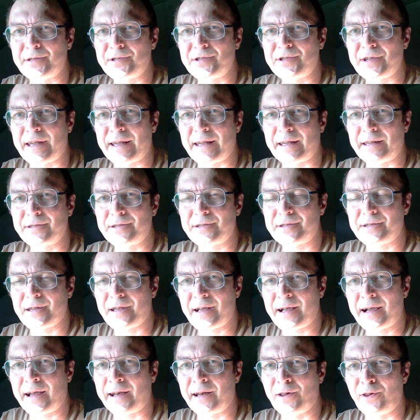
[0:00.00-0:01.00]
I had a look
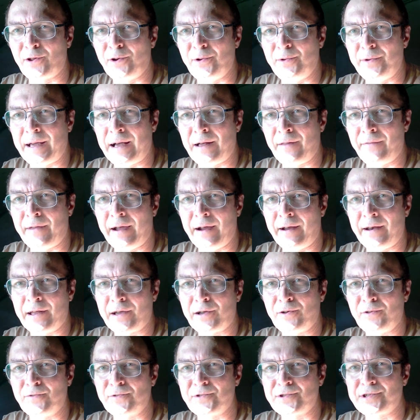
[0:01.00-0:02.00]
down there and I couldn't see any
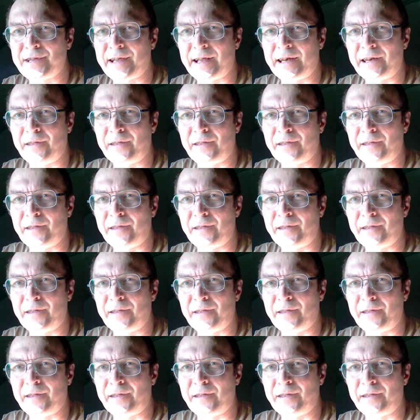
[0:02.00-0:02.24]
fish.